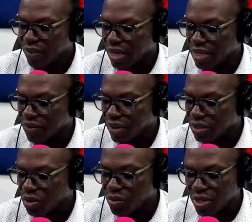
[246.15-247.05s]
as far
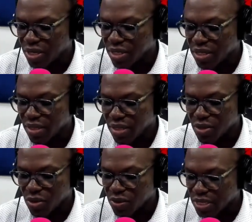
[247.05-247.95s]
as communication
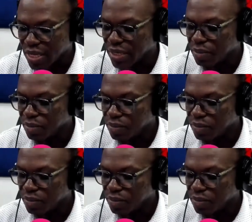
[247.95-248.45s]
is concerned.